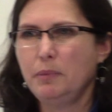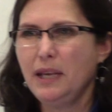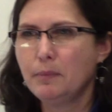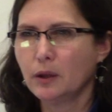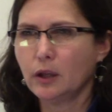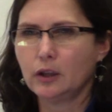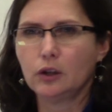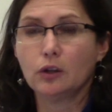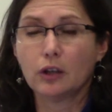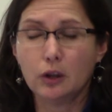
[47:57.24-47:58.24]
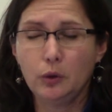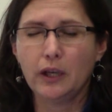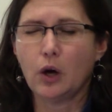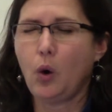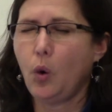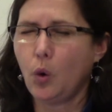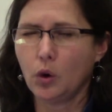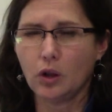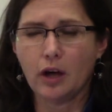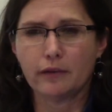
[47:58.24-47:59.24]
people, including a
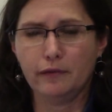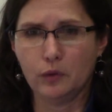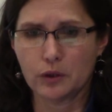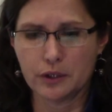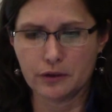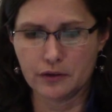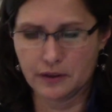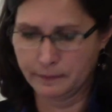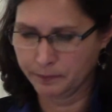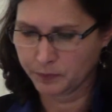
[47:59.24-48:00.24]
whole lot of foreigners.